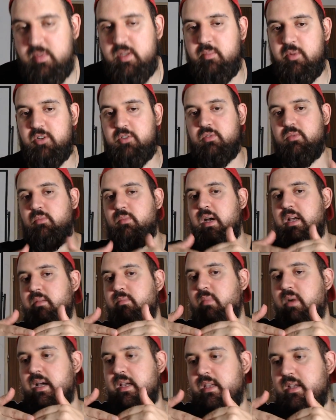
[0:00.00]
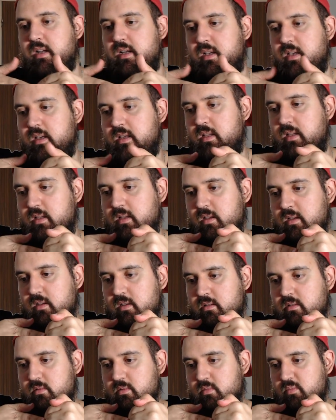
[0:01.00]
be about my my
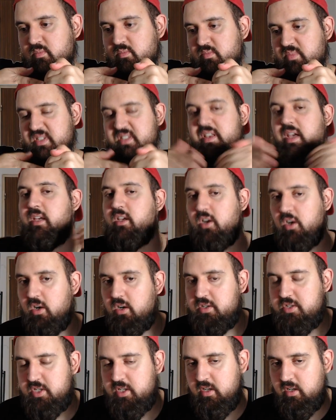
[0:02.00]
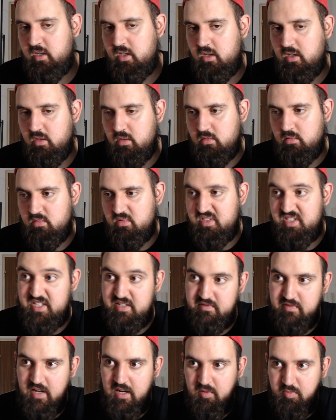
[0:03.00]
psychological
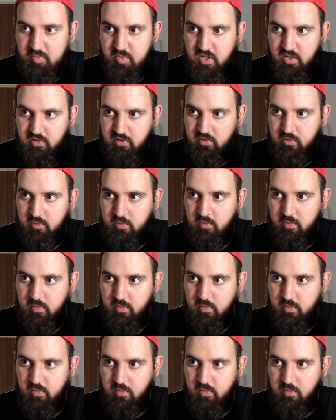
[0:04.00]
development,